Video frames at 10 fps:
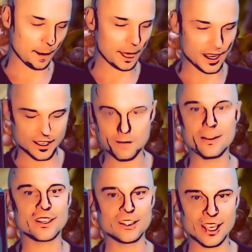it can
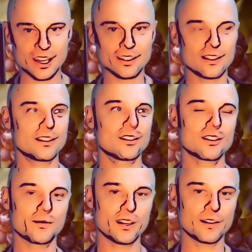be intense
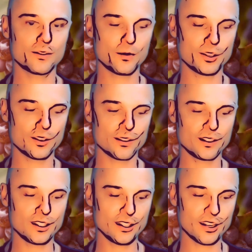sometimes when you're
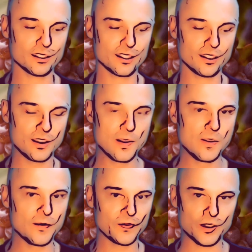detoxing.
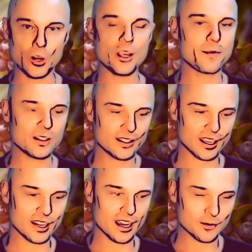All that being
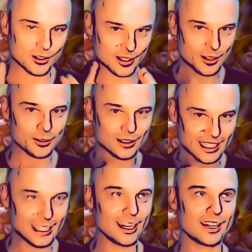said, I'm still
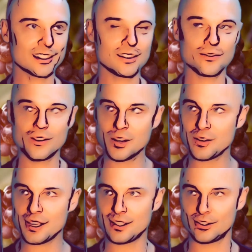detoxing
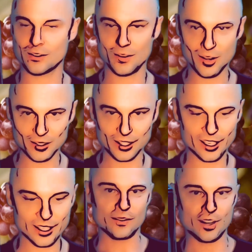very
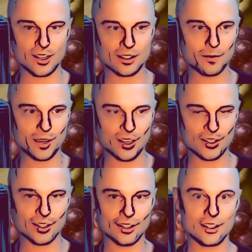strongly.
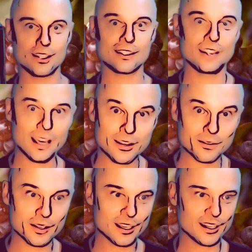Constipation and then
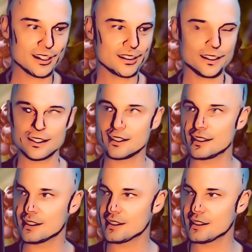diarrhea, and then